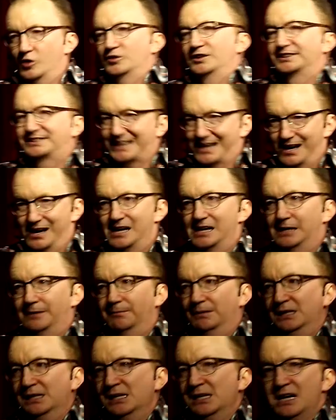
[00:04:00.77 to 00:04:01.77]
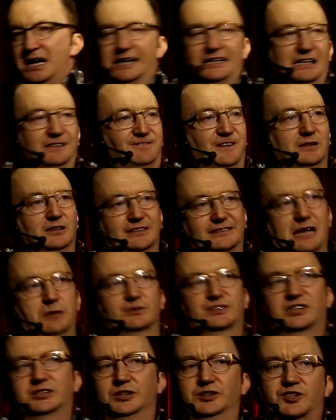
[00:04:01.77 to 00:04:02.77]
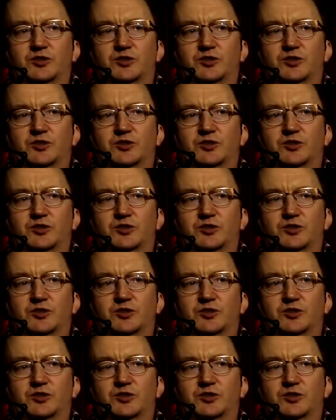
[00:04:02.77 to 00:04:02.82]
the time. And I felt like that was a good